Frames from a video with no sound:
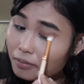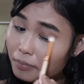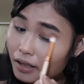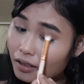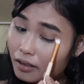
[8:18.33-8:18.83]

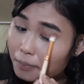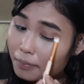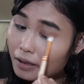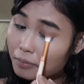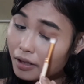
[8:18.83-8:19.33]
Makeup
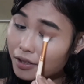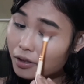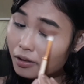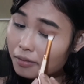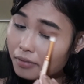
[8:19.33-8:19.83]
by Mario
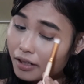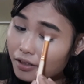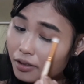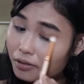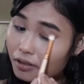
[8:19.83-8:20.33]
or
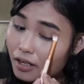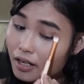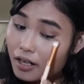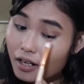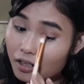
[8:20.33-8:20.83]
Mario
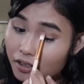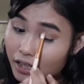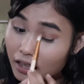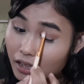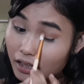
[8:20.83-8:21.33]

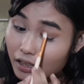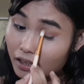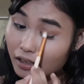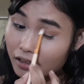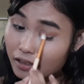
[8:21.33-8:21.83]

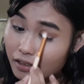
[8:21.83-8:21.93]
really